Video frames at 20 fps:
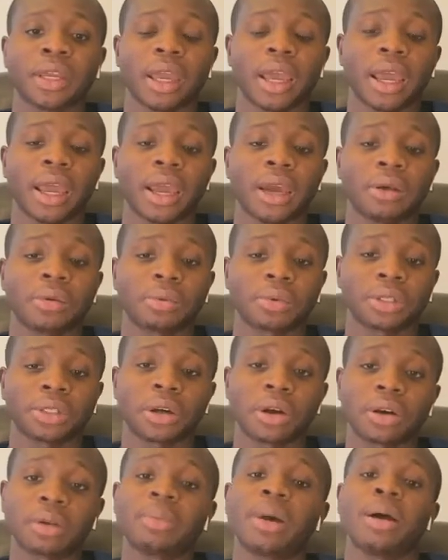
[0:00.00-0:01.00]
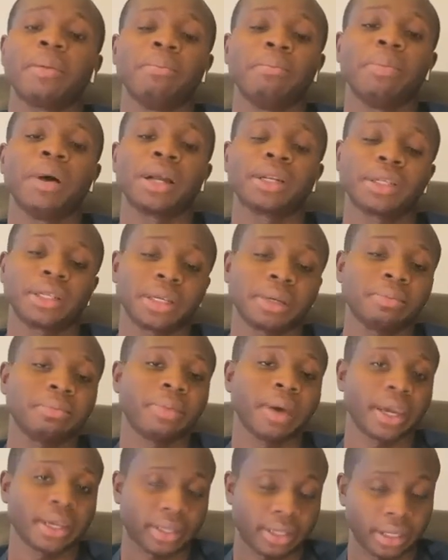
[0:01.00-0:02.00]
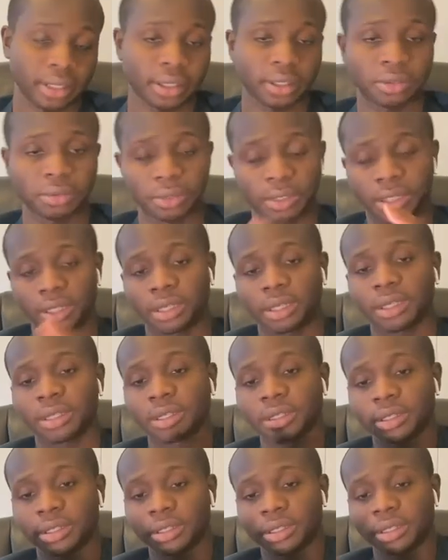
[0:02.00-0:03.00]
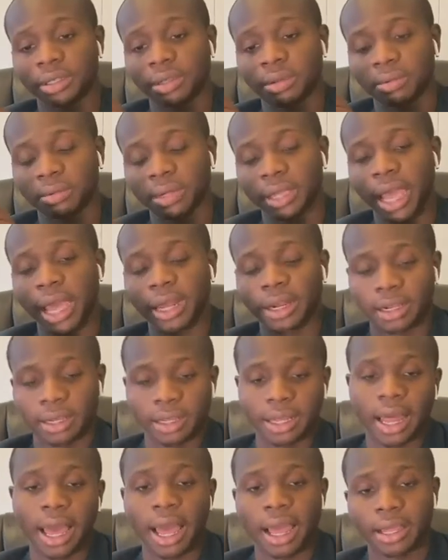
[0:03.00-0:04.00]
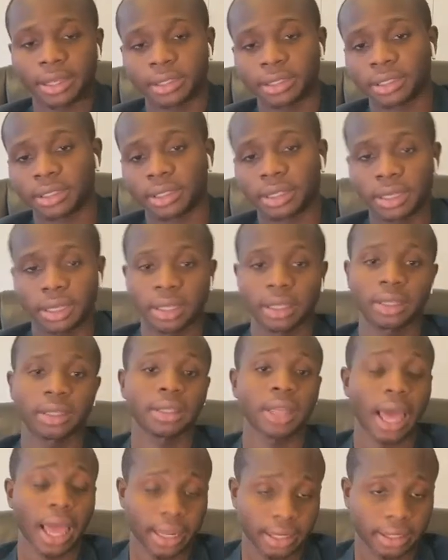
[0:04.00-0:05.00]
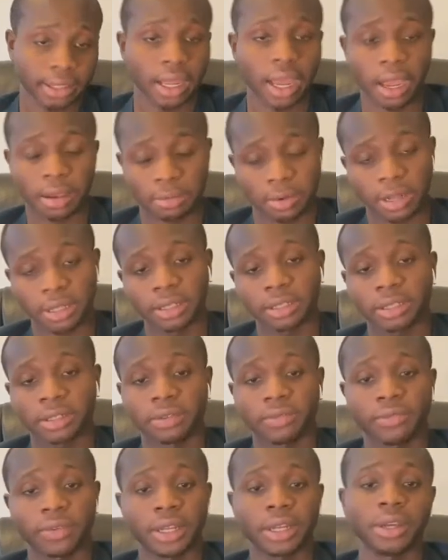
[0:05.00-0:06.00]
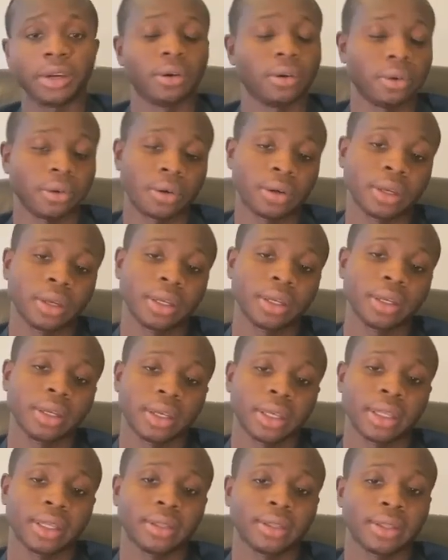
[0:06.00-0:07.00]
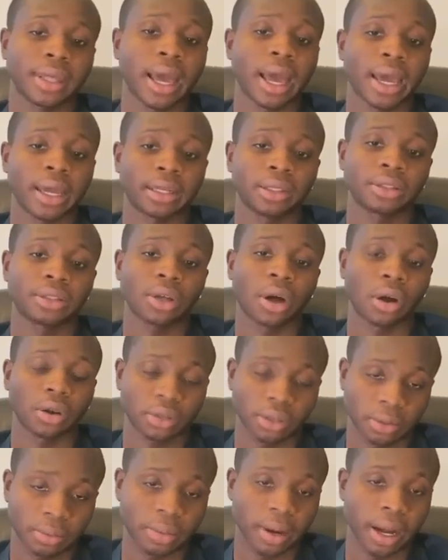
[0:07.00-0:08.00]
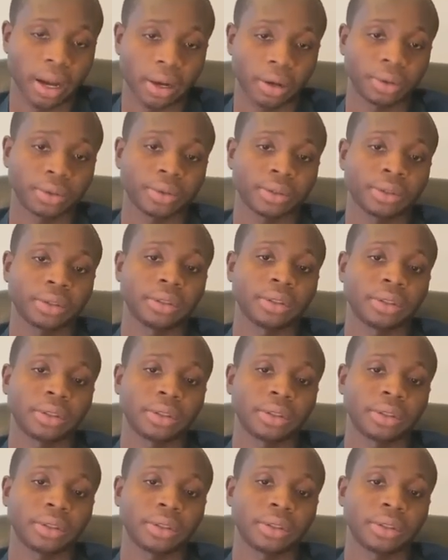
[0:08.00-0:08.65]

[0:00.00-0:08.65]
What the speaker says: And we're talking about budgeting basics, which is, we had a class last time, or at least a video, that talked about